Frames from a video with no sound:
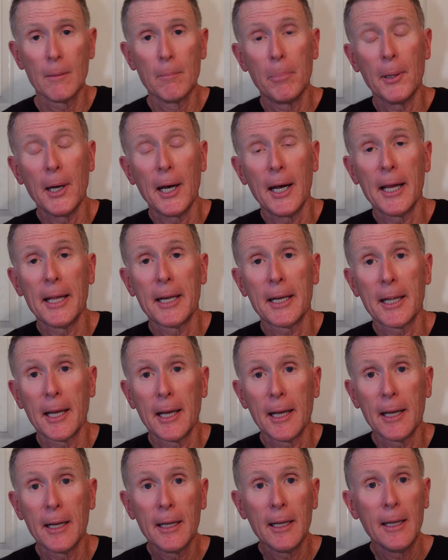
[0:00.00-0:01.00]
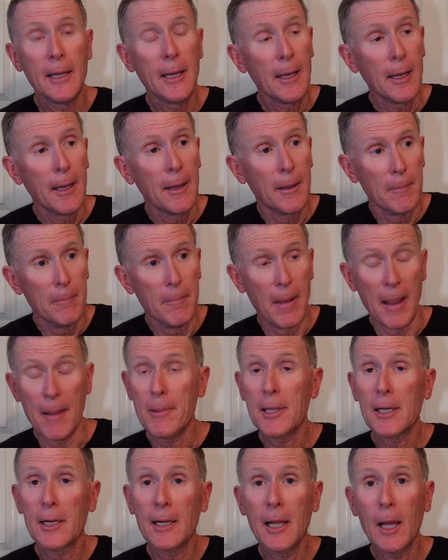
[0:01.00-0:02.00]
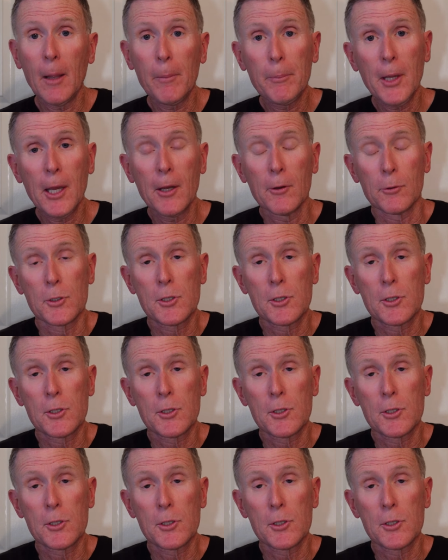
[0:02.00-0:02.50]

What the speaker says: But maybe it'll help you.